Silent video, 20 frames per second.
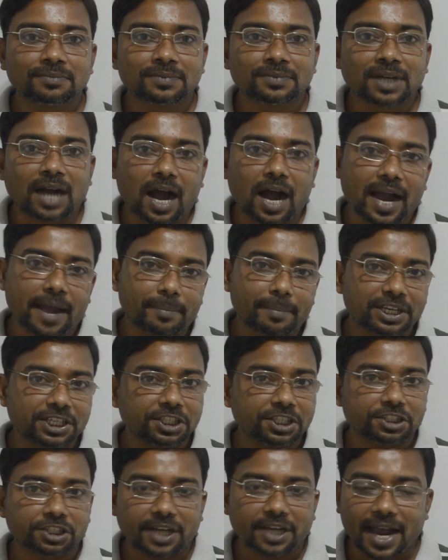I am a
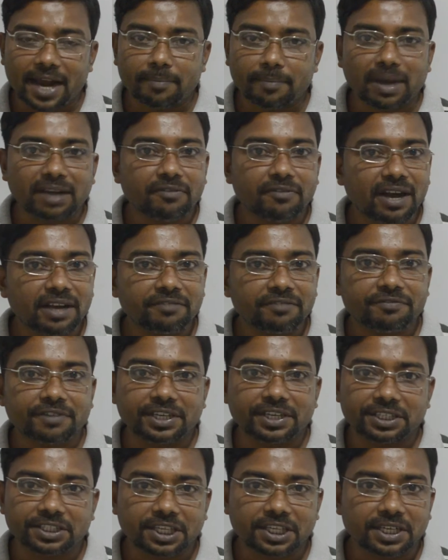teacher and my wife
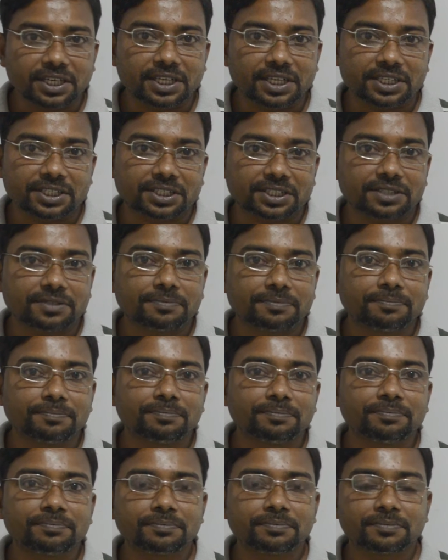is a nurse.
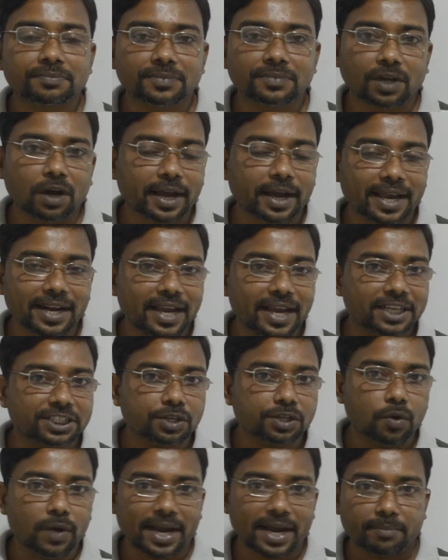Okay,
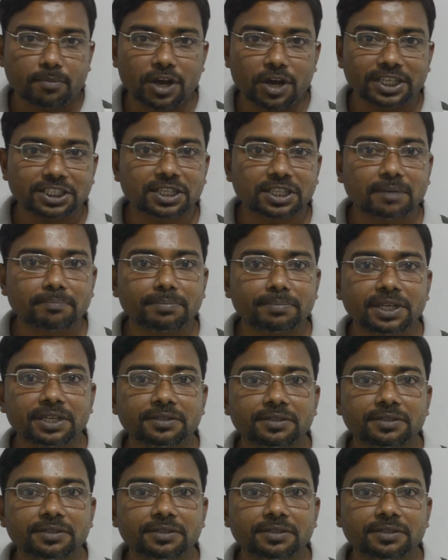let's look at more example.